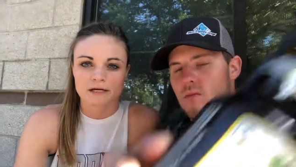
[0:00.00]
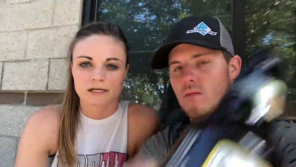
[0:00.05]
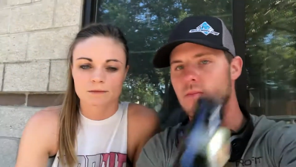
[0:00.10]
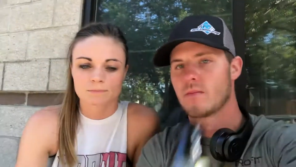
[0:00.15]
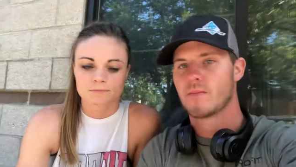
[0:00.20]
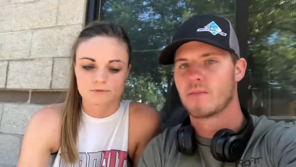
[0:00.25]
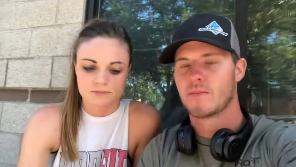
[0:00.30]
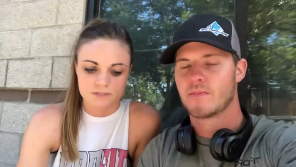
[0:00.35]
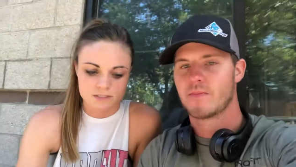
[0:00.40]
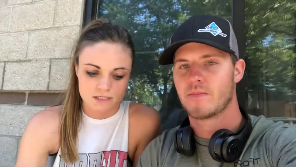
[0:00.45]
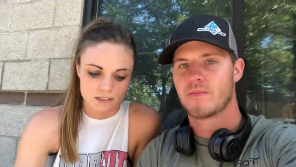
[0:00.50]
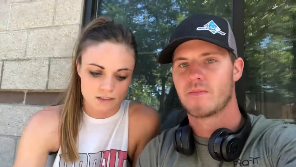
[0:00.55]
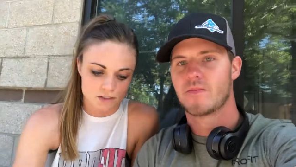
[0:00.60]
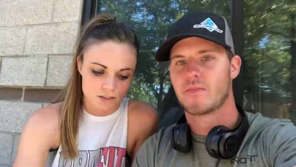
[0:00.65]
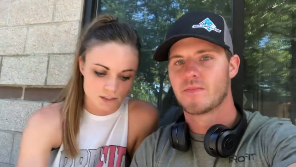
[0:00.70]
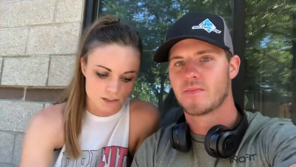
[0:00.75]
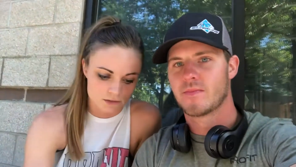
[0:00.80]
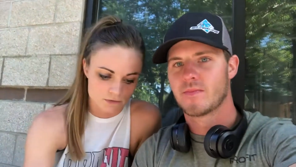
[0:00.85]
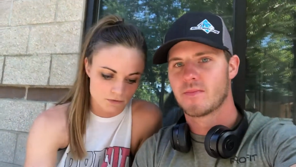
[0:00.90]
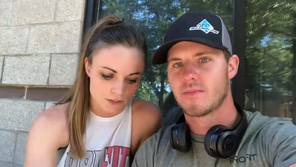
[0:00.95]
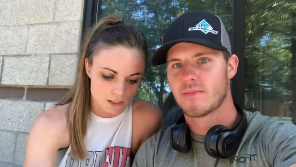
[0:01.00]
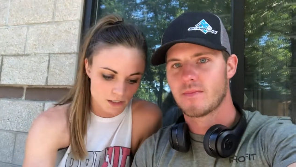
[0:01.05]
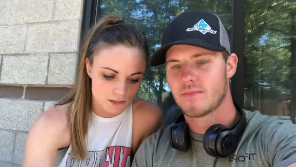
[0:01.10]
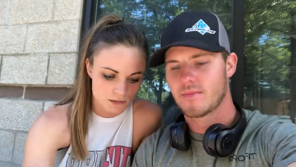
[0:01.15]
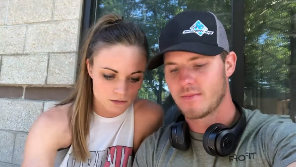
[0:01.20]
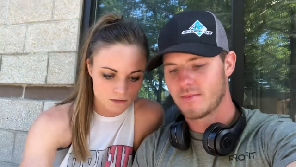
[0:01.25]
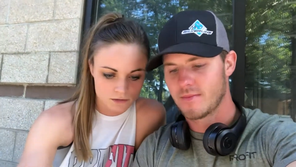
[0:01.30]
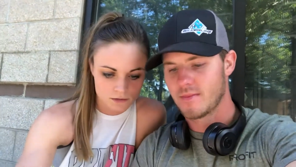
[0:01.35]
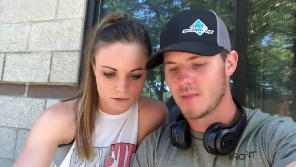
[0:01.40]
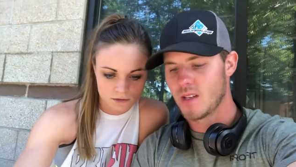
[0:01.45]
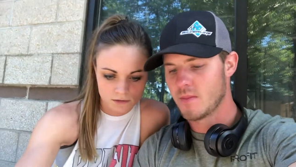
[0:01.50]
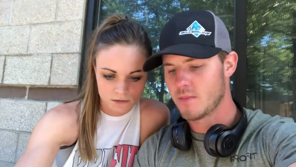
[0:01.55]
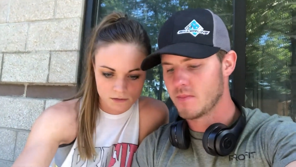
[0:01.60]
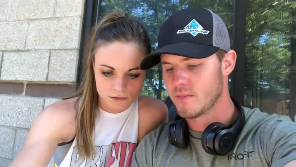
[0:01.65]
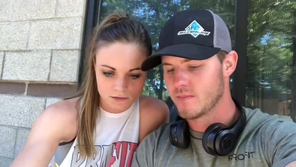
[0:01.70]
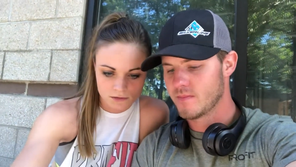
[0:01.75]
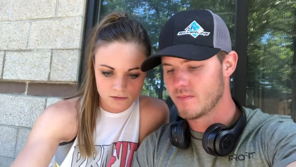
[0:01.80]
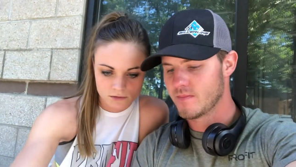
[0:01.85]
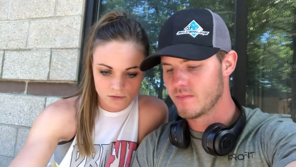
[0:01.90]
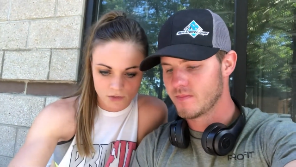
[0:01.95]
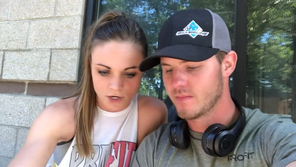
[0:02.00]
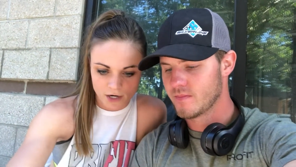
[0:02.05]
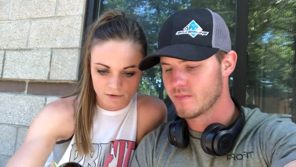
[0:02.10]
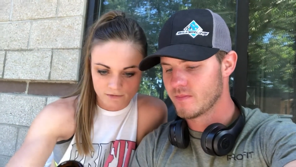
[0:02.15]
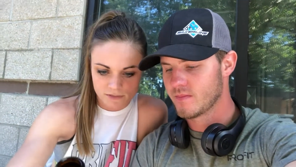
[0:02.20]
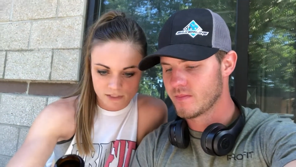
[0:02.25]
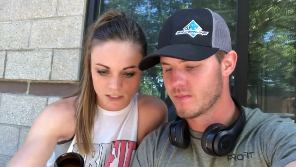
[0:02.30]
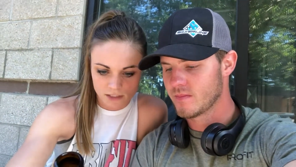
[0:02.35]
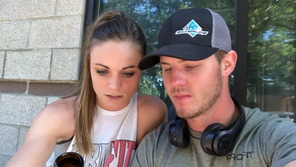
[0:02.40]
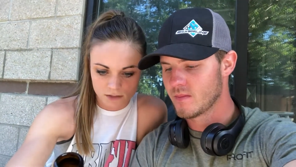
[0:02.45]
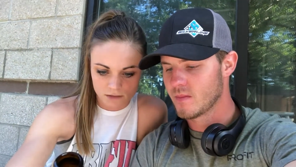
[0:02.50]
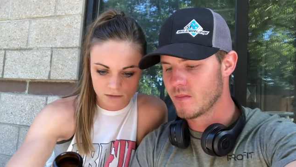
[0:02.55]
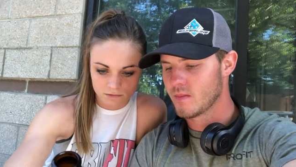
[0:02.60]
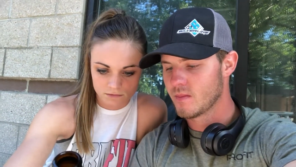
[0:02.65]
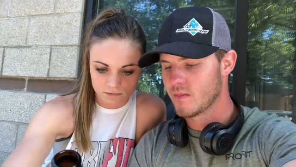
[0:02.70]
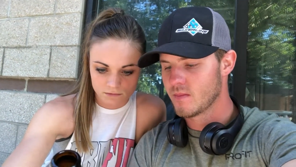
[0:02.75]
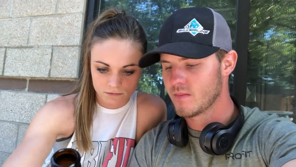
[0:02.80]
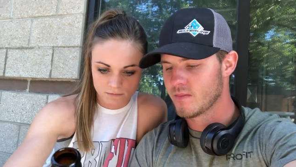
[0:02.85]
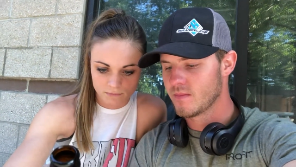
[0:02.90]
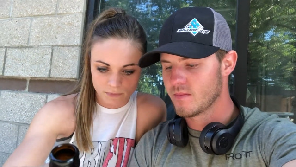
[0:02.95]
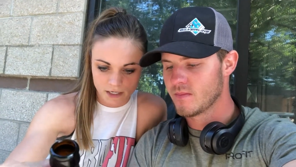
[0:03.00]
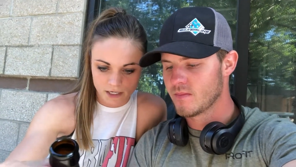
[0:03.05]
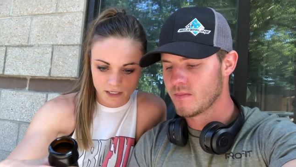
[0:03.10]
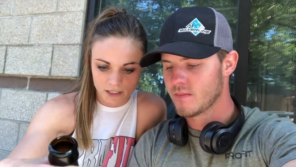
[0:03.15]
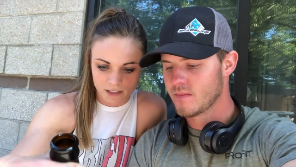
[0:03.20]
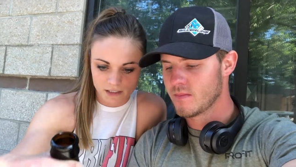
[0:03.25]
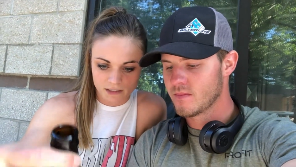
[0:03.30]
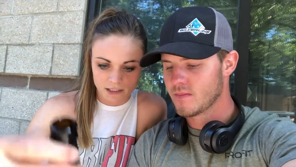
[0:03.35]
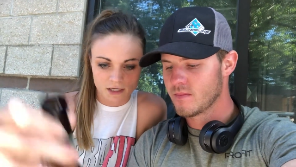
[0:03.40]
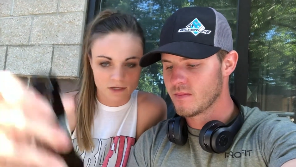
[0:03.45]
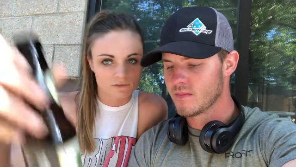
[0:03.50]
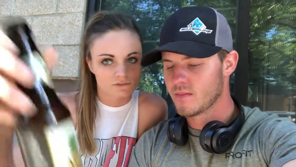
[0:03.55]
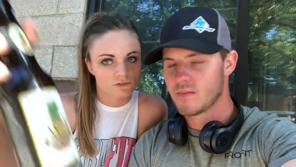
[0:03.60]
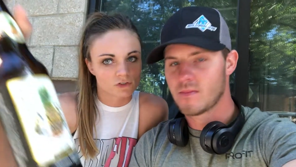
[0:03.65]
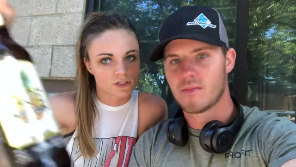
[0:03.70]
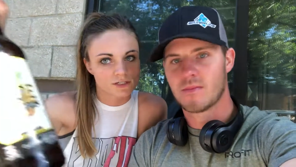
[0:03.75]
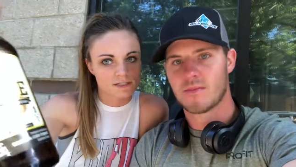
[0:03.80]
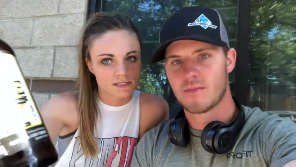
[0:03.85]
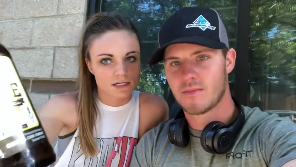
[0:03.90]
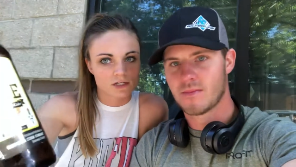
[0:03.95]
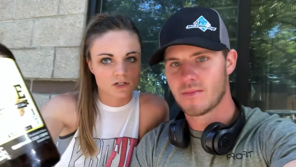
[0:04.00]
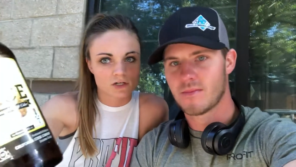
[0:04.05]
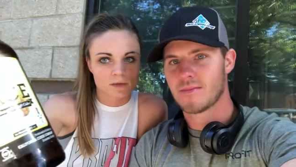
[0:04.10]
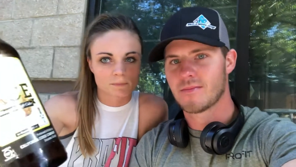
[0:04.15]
Speaker 1: Pineapple Cider, right? Yep. Craft cider by California Cider